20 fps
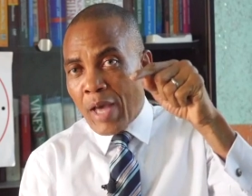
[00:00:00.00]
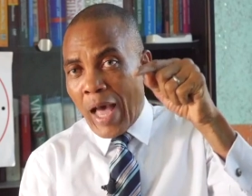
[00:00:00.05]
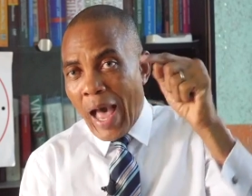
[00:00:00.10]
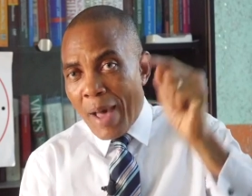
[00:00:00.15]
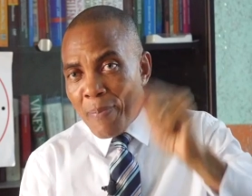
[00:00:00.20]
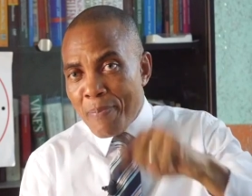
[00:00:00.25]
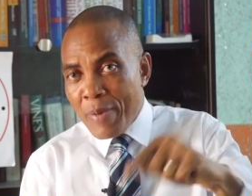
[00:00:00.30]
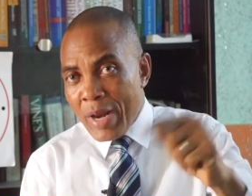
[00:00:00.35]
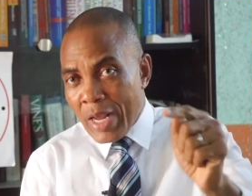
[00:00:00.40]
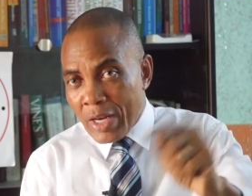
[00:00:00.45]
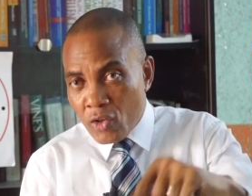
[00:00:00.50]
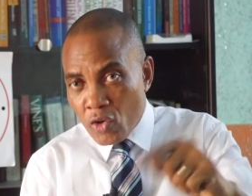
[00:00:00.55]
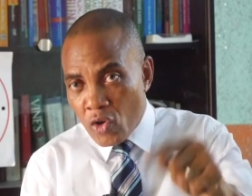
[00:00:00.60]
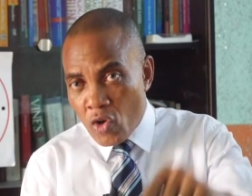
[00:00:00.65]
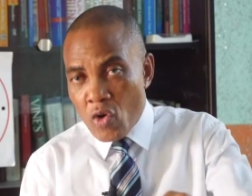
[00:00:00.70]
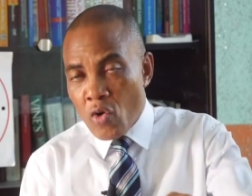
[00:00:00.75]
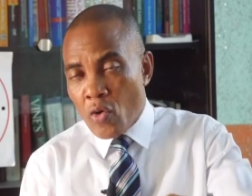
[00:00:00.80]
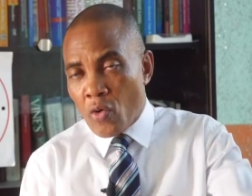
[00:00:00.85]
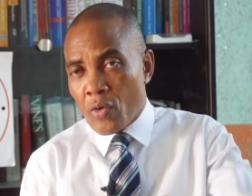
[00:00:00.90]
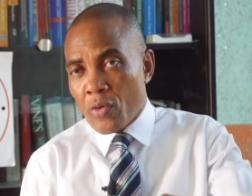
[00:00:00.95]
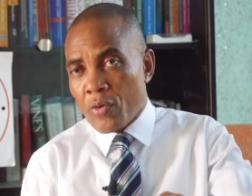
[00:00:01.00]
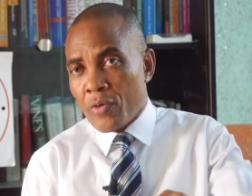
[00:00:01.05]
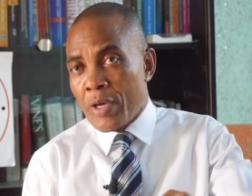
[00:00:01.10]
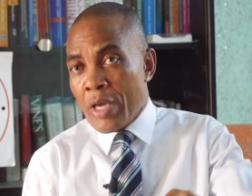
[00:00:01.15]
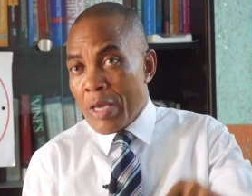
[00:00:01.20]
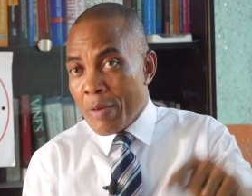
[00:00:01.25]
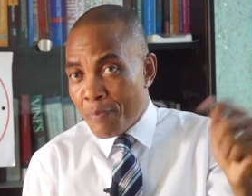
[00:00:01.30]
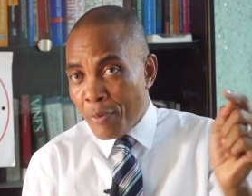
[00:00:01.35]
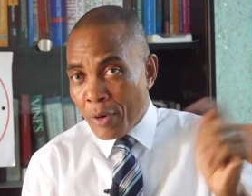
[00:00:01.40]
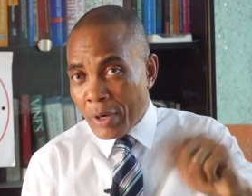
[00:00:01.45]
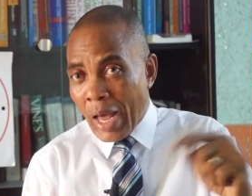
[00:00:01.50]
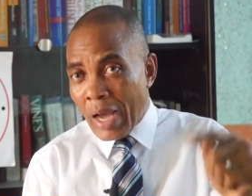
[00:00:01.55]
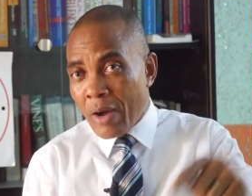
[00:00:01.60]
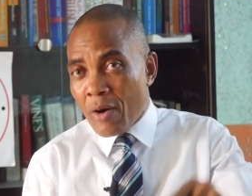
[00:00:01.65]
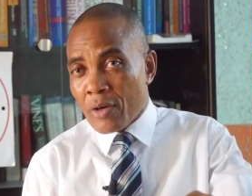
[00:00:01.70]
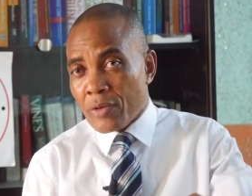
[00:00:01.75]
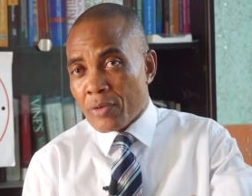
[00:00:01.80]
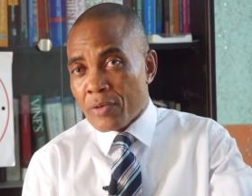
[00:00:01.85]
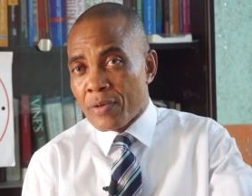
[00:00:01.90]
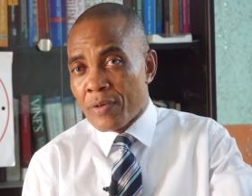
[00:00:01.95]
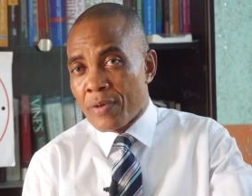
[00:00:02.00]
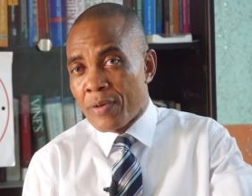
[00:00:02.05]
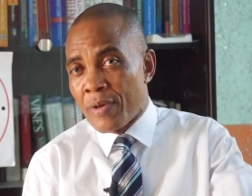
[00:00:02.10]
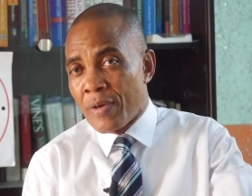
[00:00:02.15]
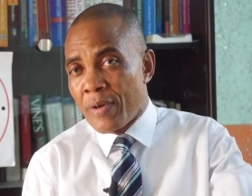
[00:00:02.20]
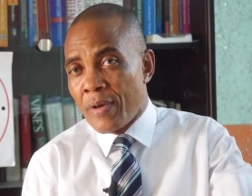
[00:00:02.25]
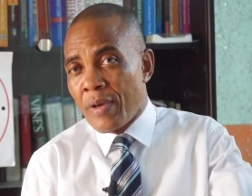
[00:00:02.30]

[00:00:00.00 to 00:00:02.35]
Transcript: happening to you in Port Harcourt